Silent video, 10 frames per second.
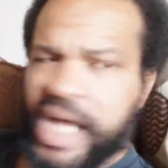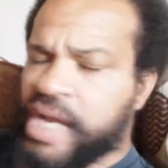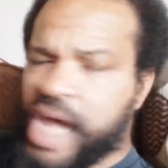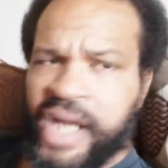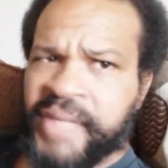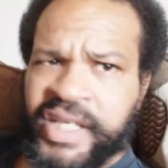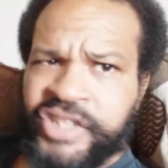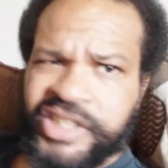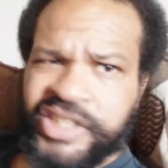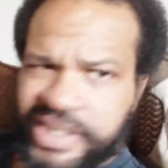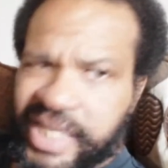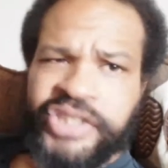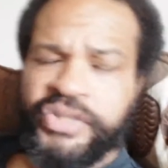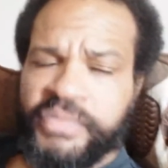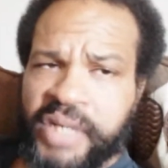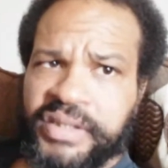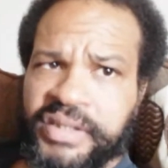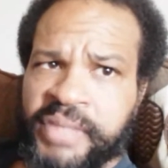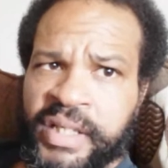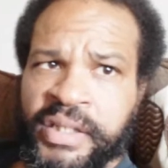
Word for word: I, am not interested in sideshow boxing, man.